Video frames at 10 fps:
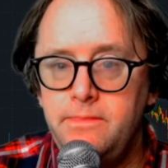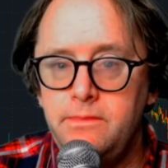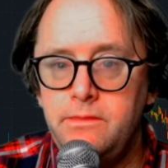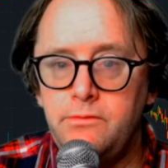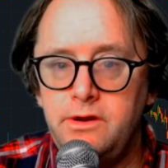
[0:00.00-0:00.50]

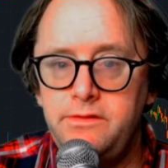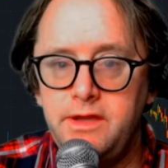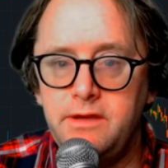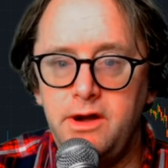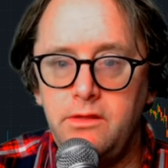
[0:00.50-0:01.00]
you want to
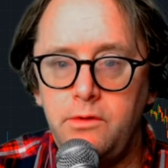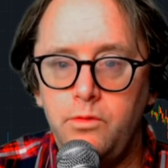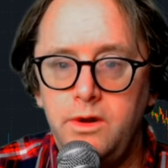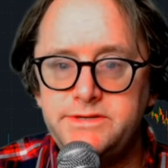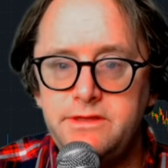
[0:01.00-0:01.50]
think about, like,
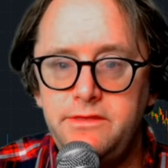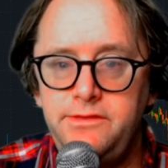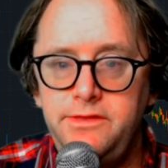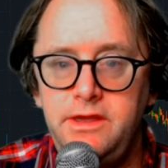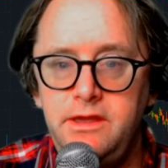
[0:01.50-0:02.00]
what's the
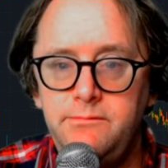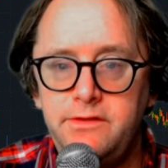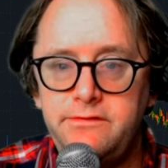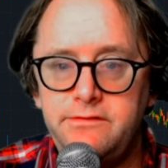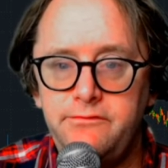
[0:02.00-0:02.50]
theme
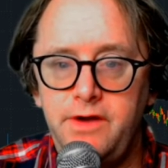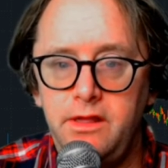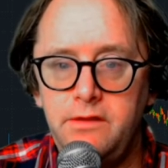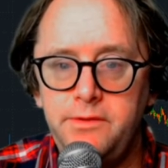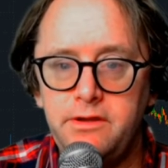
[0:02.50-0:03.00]
that's
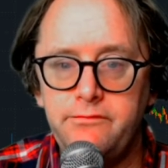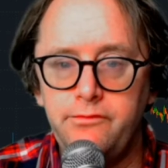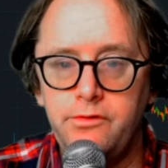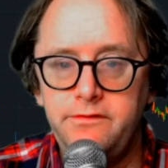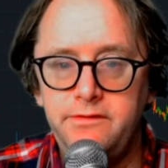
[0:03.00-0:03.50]
developing
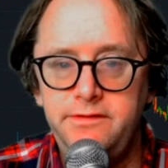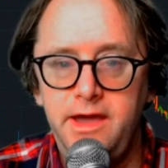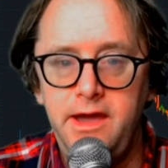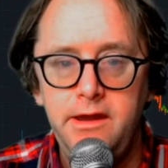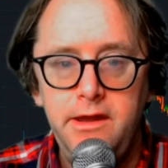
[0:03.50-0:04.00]
for
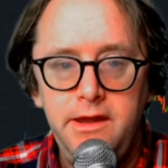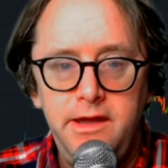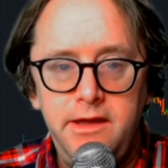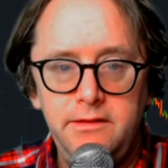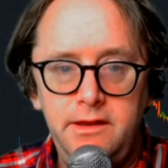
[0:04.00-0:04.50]
today?
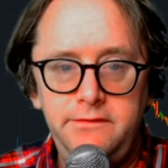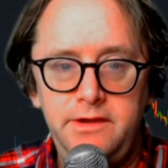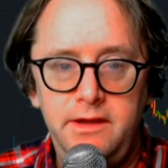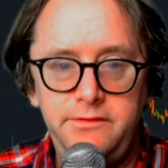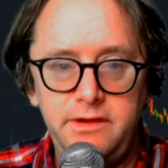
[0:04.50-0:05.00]
And a lot of
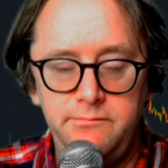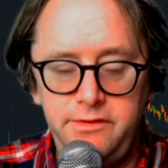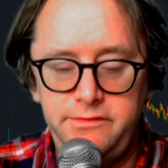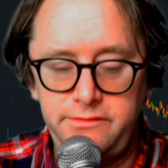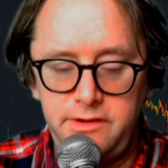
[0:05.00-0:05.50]
times it can
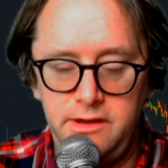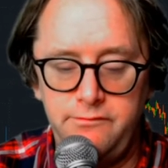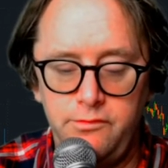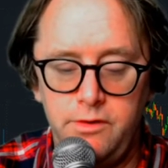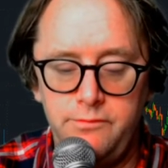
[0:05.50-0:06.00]
be just
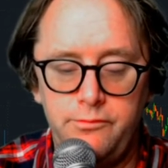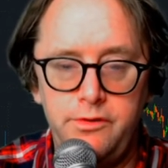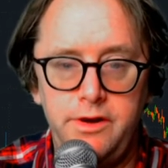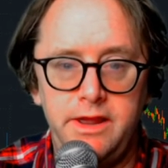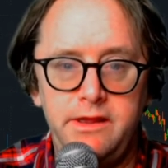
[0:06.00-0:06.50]
kind of a
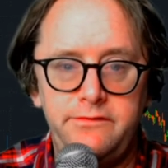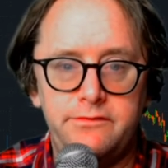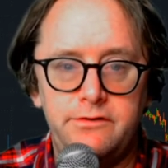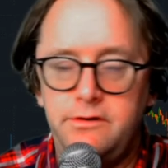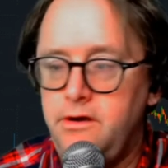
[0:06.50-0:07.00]
one-word
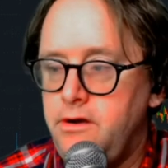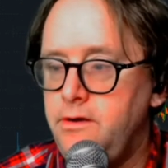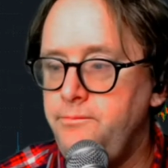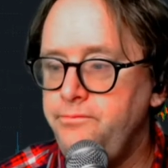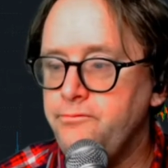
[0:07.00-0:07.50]
answer.
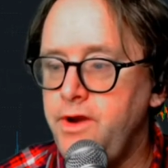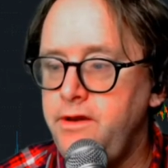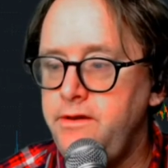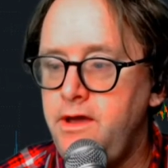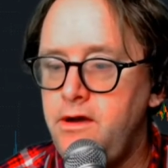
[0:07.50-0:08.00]

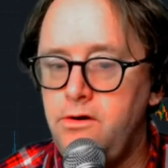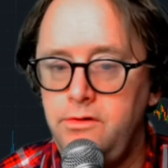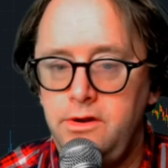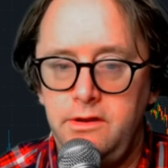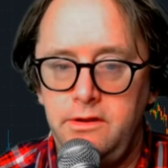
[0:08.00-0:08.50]
Right now,